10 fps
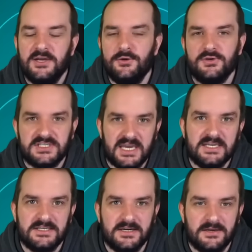your
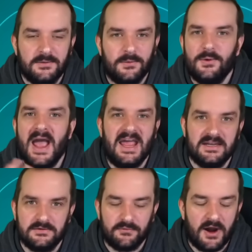season will
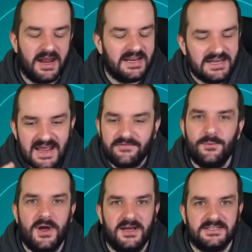end, right? And it never
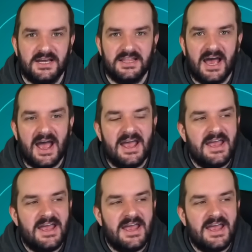works like that.